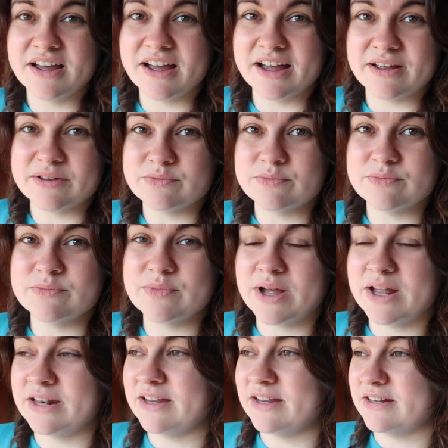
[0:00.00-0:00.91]
I
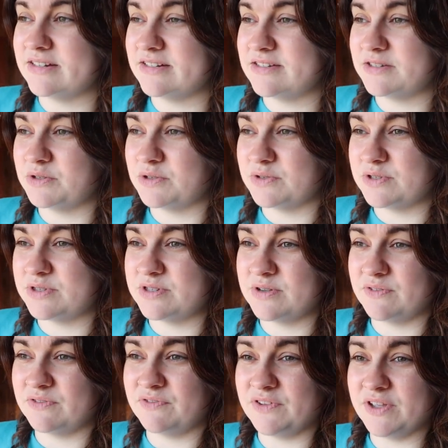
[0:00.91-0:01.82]
needed
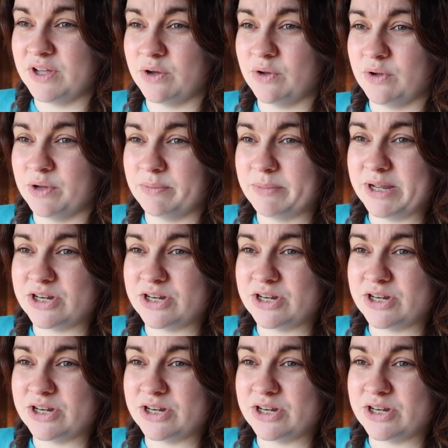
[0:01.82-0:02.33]
to feel and